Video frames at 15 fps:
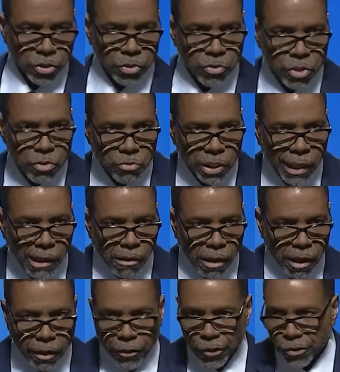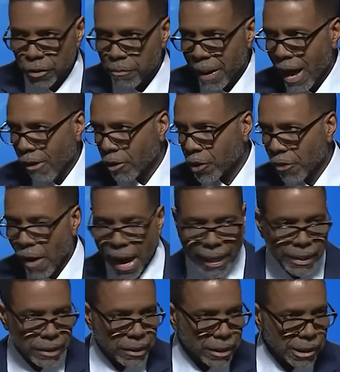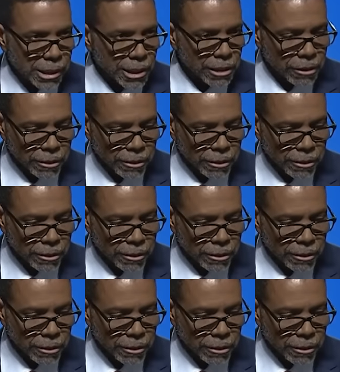Do you tell others about Christ?